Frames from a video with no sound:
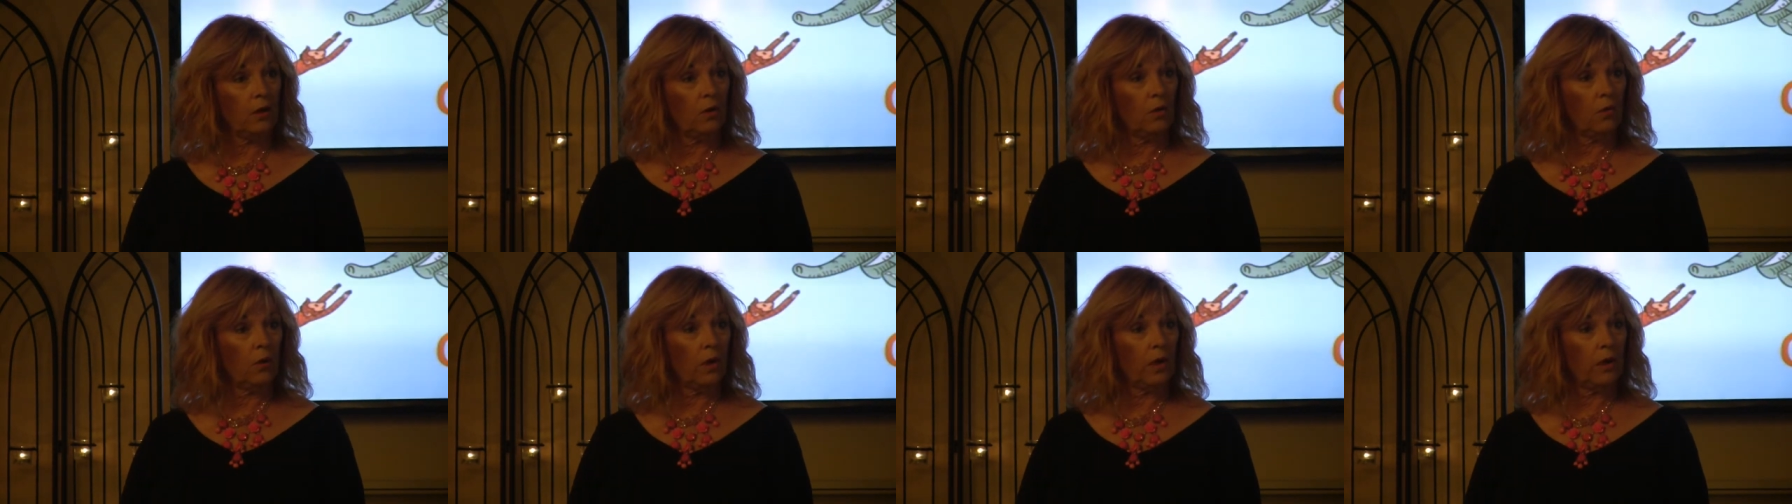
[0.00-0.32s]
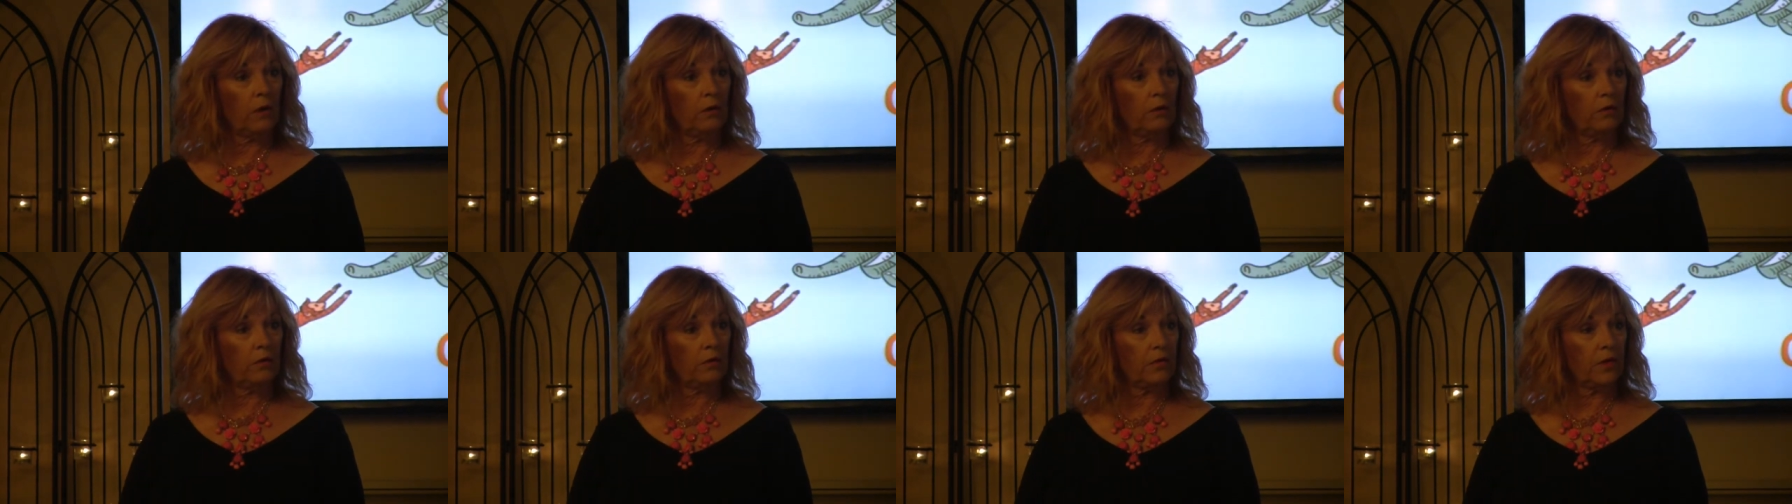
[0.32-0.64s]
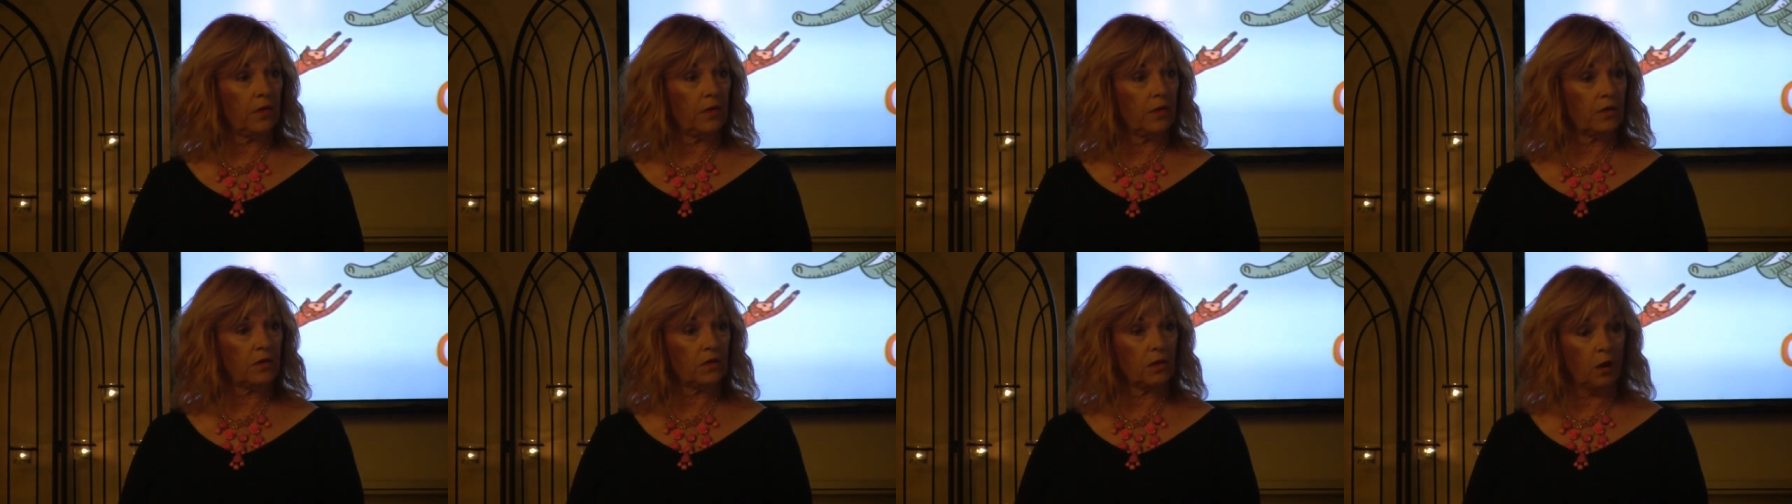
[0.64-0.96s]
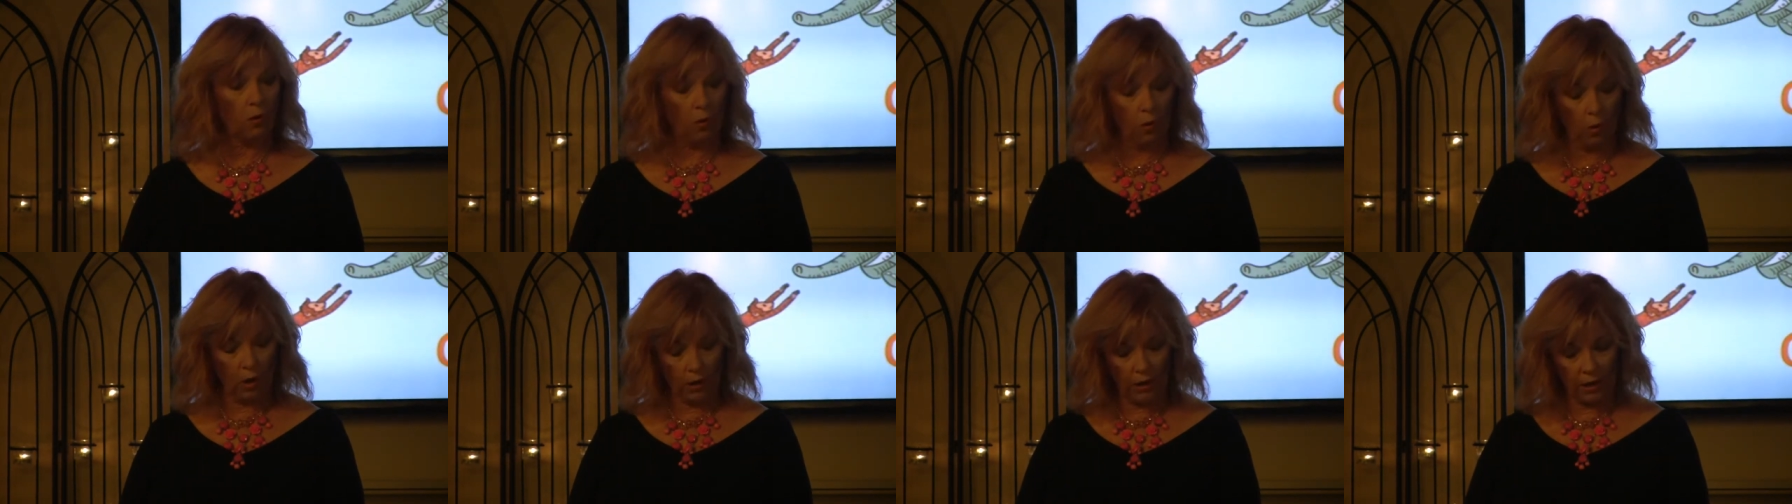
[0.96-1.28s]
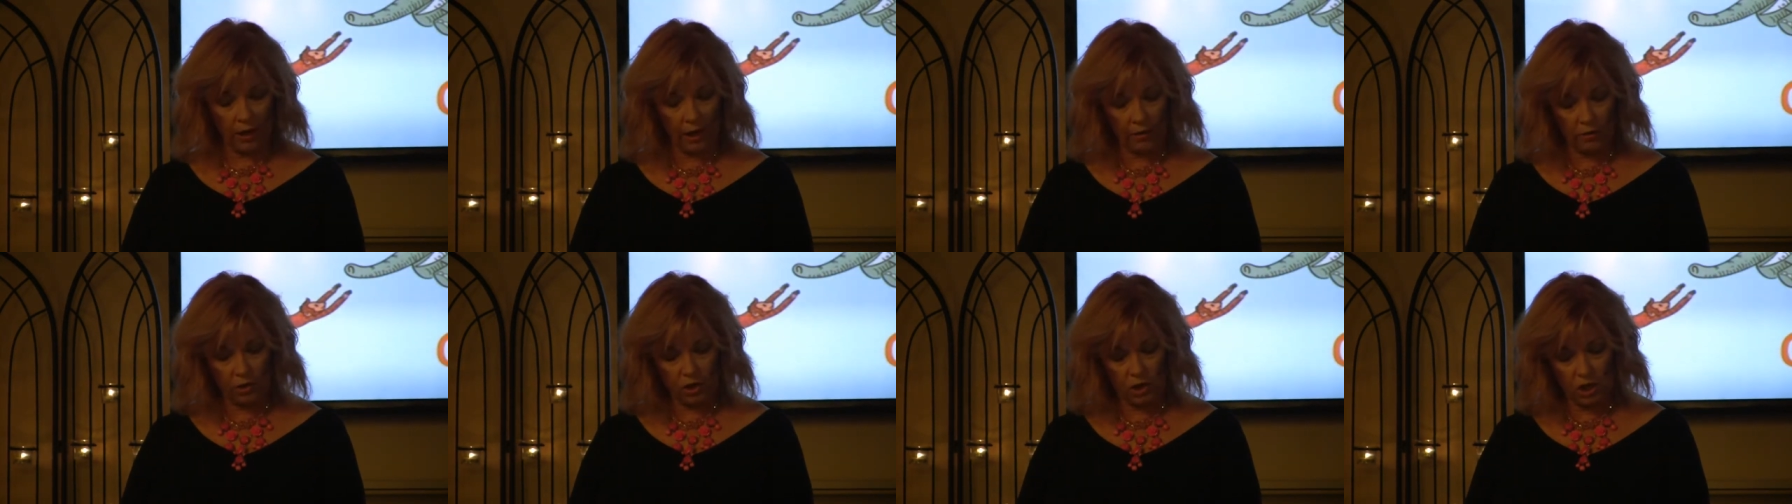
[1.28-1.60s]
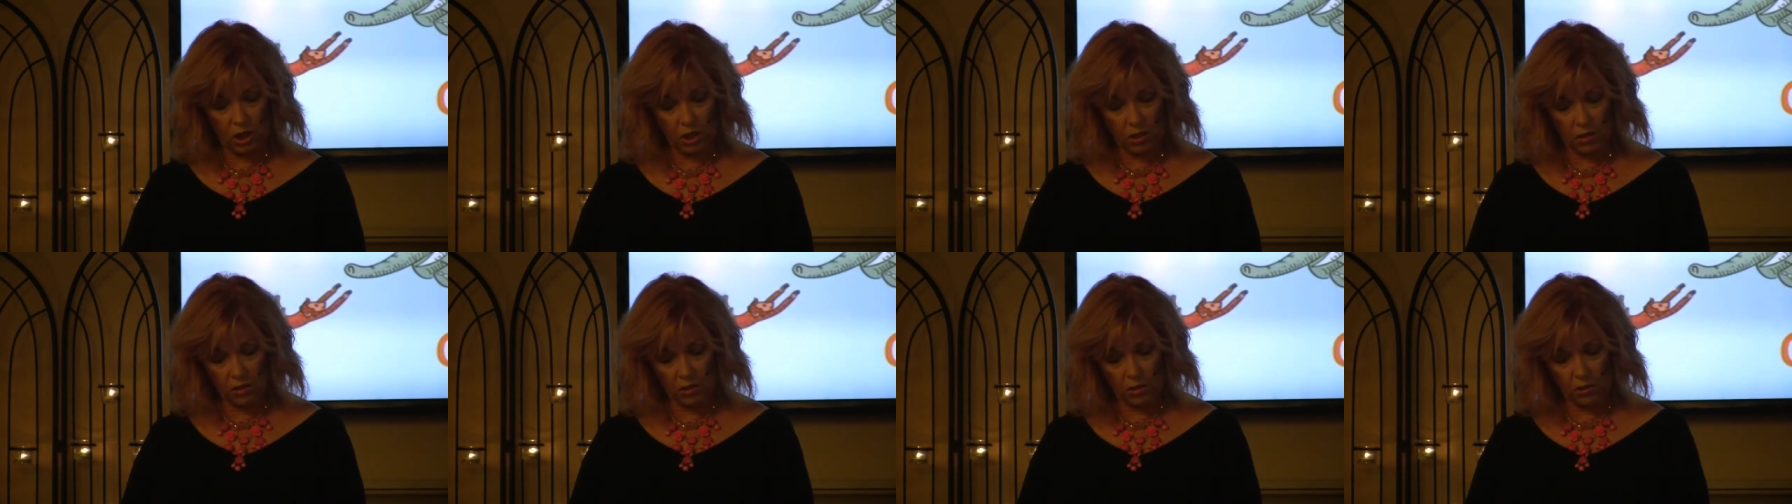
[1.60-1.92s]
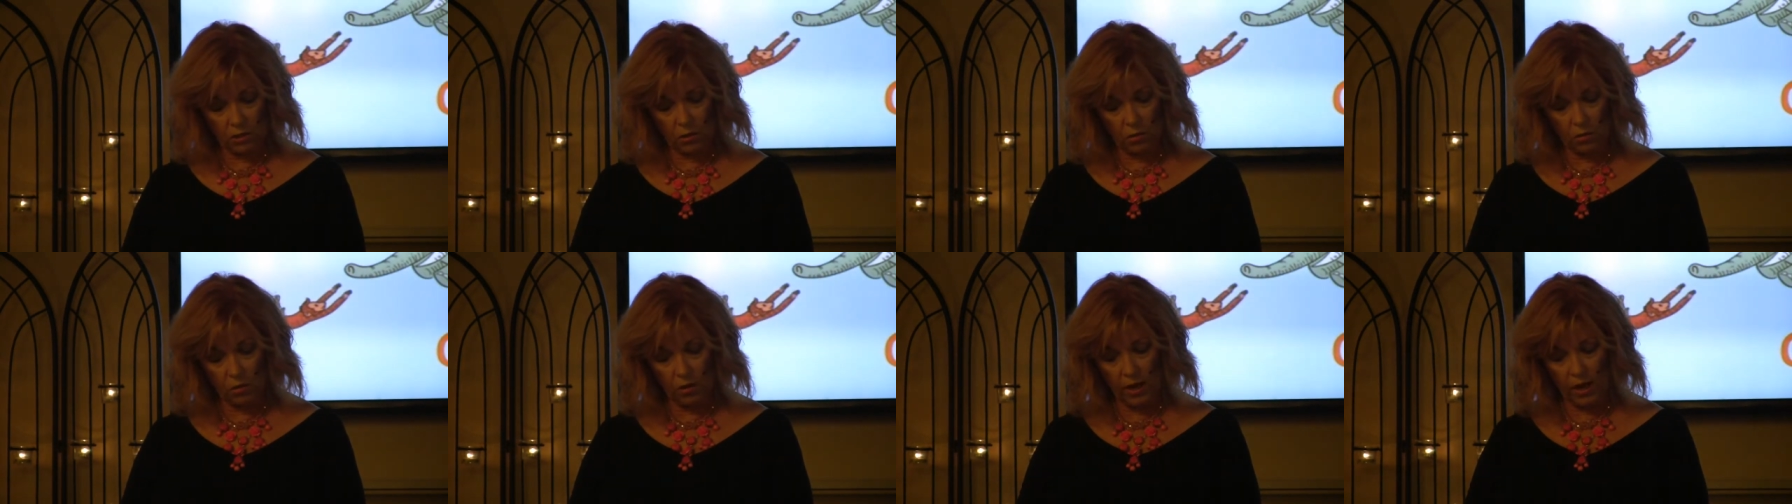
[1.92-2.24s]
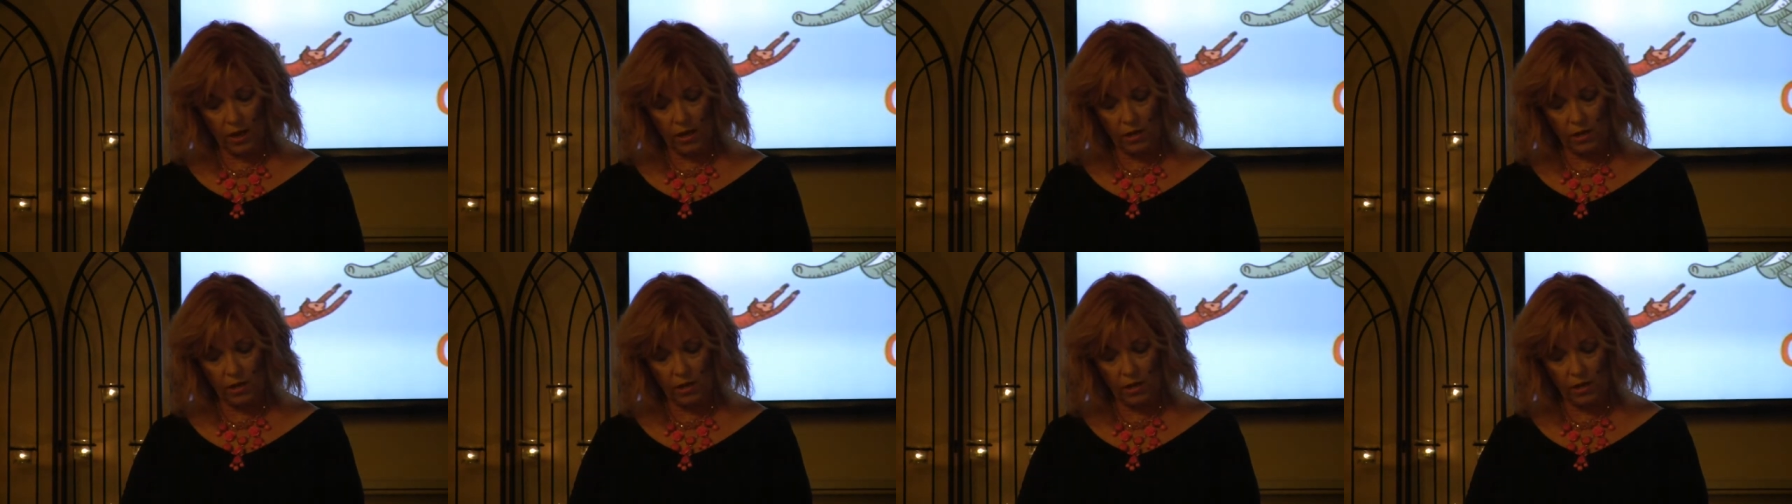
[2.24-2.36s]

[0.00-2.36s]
when things don't work out just the way